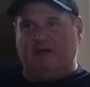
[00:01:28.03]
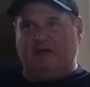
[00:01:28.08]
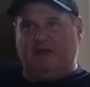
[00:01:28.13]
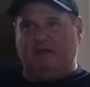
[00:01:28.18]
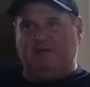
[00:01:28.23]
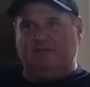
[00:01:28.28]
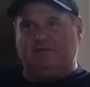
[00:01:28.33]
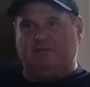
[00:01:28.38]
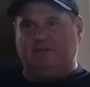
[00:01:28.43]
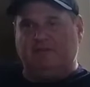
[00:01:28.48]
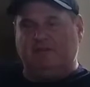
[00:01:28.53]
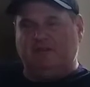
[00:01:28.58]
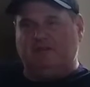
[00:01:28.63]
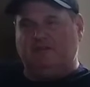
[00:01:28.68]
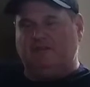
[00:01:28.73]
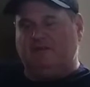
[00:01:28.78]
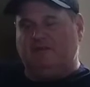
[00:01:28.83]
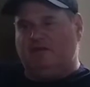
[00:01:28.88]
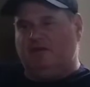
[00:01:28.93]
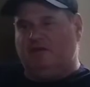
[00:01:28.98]
I don't think,
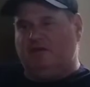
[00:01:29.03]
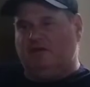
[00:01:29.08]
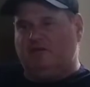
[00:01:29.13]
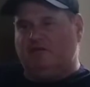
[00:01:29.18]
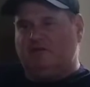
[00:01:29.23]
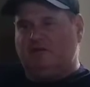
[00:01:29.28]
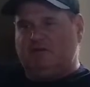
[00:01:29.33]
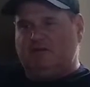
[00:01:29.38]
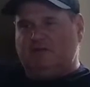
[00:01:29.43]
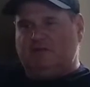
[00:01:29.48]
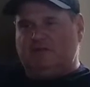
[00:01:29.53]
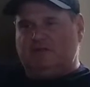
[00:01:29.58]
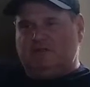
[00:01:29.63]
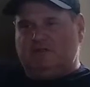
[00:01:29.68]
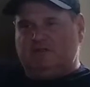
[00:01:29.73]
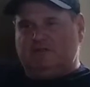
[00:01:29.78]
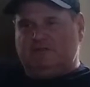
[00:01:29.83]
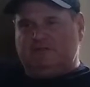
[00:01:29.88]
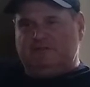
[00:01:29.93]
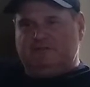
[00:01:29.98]

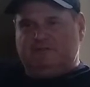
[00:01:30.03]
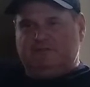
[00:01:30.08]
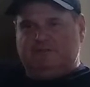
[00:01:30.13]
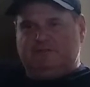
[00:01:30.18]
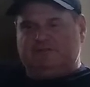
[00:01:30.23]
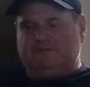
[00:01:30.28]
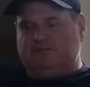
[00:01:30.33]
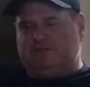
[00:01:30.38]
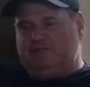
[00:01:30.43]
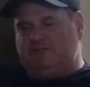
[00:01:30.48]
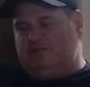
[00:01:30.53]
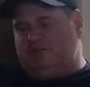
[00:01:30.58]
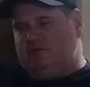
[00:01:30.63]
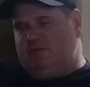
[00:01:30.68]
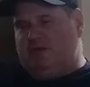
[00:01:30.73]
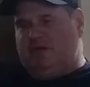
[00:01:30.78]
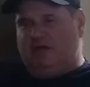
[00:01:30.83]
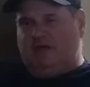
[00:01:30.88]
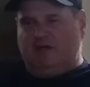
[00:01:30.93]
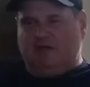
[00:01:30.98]
you're too
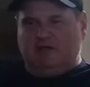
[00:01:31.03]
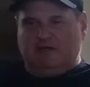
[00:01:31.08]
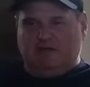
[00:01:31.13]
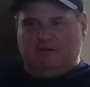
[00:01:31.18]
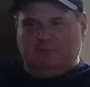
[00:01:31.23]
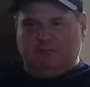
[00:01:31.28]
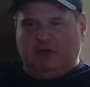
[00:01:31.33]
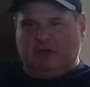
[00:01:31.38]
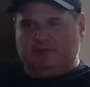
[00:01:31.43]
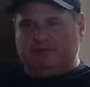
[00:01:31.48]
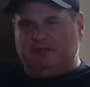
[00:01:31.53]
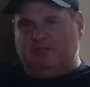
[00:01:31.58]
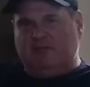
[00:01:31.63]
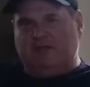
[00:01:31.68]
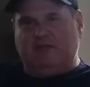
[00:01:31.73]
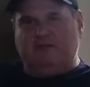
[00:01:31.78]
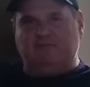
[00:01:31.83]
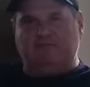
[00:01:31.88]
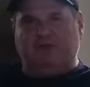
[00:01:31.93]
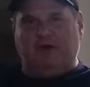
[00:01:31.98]

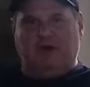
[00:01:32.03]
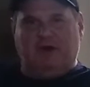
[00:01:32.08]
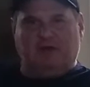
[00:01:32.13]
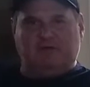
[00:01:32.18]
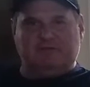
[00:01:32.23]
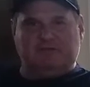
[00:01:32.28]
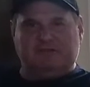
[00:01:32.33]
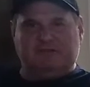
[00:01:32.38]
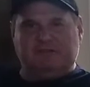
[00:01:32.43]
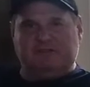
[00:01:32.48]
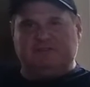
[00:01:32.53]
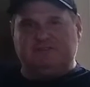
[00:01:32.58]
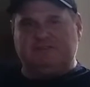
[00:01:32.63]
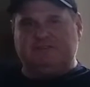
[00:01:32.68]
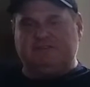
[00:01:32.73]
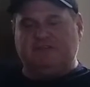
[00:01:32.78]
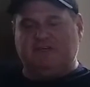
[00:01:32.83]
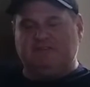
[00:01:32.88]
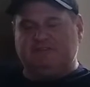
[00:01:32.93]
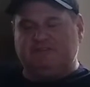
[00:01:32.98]
emotionally involved in this
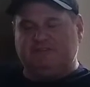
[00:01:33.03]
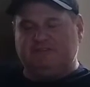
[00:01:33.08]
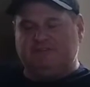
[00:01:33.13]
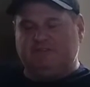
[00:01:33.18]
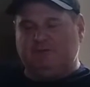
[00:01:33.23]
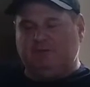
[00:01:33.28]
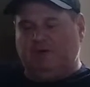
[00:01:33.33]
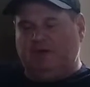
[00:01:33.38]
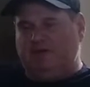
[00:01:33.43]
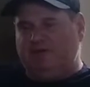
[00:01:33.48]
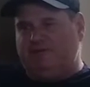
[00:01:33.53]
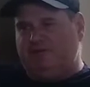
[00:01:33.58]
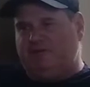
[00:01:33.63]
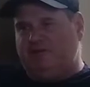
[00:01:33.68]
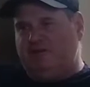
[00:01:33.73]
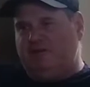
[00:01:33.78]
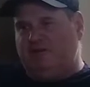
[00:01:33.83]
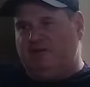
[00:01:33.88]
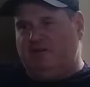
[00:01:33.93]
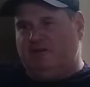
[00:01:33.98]

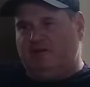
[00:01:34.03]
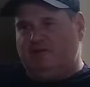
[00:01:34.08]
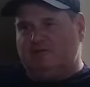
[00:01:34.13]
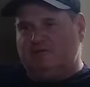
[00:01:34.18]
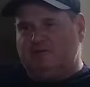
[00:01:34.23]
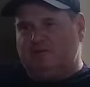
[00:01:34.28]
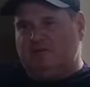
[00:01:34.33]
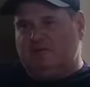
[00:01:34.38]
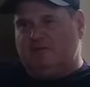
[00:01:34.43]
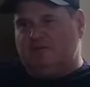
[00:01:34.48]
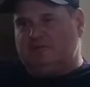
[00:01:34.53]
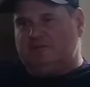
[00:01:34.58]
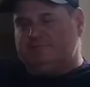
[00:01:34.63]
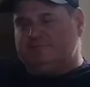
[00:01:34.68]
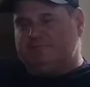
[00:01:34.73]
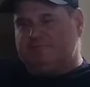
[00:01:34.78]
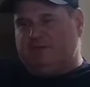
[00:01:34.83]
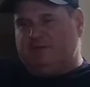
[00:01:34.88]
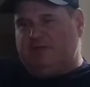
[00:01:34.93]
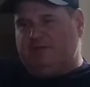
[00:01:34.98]
situation,
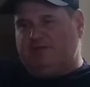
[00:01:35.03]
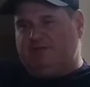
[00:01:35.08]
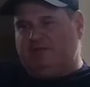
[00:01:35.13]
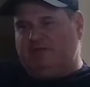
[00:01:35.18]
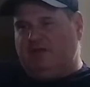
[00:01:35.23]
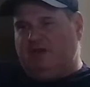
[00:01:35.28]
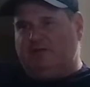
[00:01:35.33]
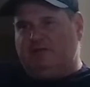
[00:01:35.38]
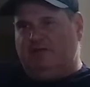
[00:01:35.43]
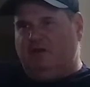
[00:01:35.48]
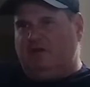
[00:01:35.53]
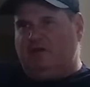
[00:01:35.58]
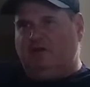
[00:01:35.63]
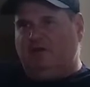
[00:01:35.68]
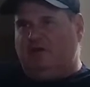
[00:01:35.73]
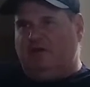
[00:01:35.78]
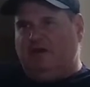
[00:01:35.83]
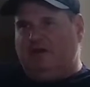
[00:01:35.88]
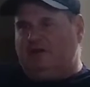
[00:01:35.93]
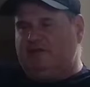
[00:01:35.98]
And she's like, no,
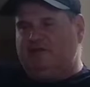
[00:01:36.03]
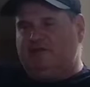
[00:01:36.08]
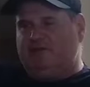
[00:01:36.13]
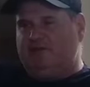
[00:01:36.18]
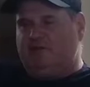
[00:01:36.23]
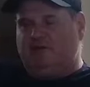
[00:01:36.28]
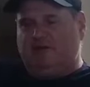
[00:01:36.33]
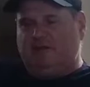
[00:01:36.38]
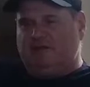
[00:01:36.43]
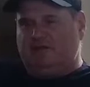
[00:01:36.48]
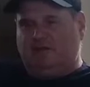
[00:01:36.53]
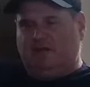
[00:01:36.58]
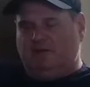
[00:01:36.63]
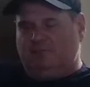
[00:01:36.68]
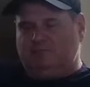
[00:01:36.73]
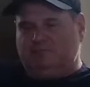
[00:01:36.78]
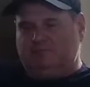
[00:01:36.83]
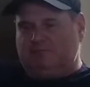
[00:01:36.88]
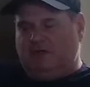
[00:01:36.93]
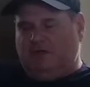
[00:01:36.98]
I can do it.
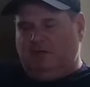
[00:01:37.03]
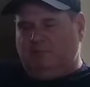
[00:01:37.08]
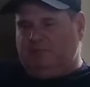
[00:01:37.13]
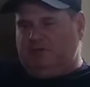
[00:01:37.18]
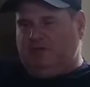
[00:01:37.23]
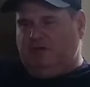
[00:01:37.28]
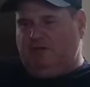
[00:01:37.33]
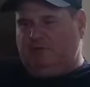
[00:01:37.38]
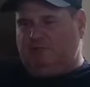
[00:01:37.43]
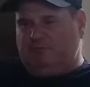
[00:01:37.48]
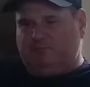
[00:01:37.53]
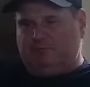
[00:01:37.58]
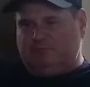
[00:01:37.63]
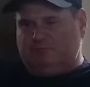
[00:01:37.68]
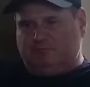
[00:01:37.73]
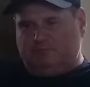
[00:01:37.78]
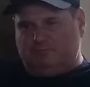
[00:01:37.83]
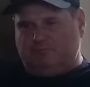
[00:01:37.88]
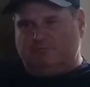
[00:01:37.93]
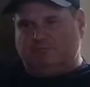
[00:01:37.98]
I'm good.
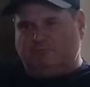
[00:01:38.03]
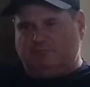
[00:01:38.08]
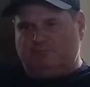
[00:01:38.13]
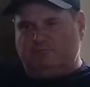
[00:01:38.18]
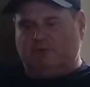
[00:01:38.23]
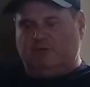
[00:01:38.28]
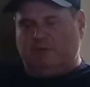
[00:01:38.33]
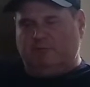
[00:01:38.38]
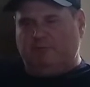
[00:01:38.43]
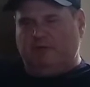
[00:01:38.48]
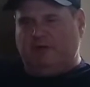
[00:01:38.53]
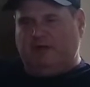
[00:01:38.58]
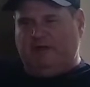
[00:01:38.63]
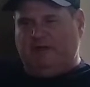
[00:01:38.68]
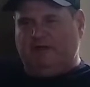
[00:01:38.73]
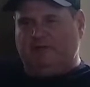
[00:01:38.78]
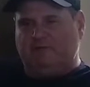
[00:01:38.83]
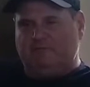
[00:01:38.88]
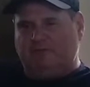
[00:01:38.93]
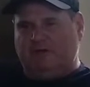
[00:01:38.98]
We're
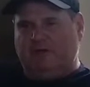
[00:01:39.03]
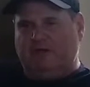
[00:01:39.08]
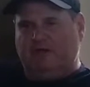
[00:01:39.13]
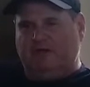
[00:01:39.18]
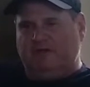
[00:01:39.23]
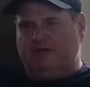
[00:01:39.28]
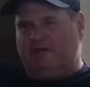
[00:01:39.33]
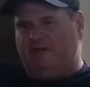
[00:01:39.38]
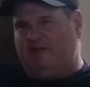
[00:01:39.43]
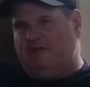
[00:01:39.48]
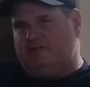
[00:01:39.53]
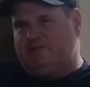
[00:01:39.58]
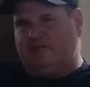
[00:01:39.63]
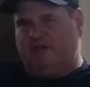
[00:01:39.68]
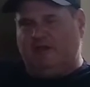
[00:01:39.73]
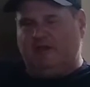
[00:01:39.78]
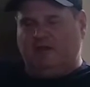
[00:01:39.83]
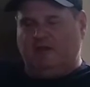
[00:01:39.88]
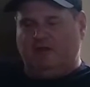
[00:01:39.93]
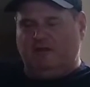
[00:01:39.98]
gonna,
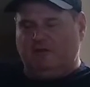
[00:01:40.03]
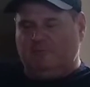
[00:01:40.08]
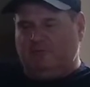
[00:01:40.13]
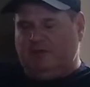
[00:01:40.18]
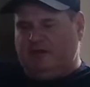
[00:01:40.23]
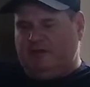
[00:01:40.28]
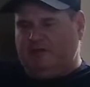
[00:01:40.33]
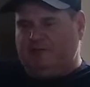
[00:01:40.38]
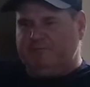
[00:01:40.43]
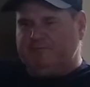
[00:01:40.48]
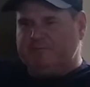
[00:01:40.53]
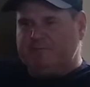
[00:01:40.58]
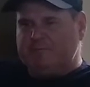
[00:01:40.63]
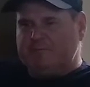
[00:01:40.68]
take all our money.